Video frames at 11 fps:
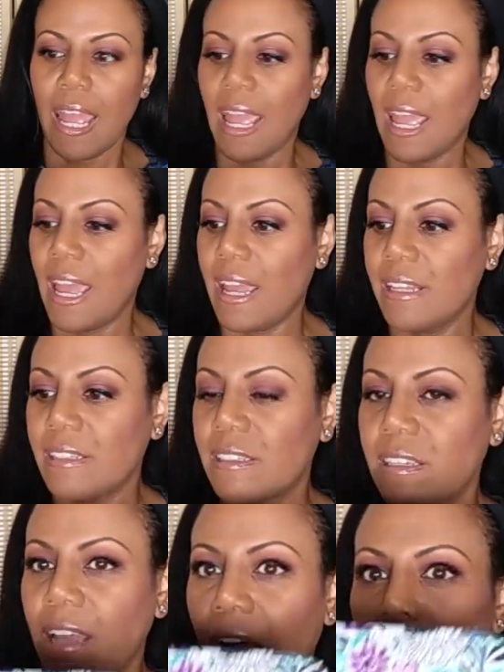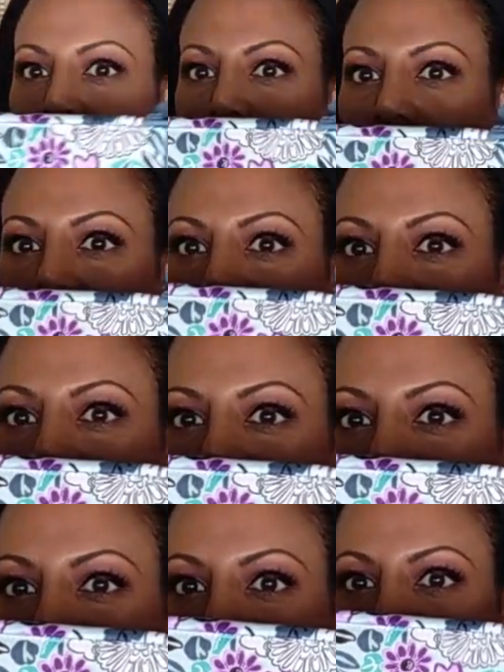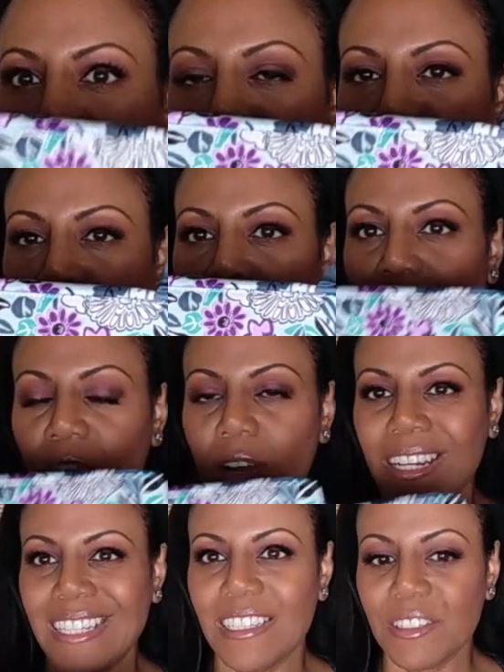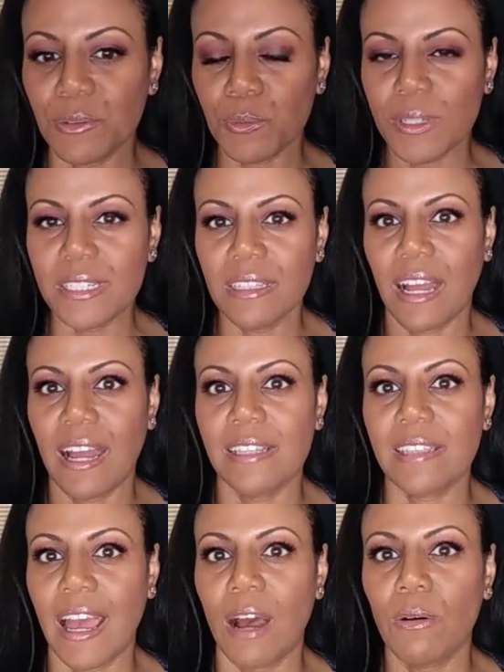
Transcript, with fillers: And I bought one of these for travel, and I didn't realize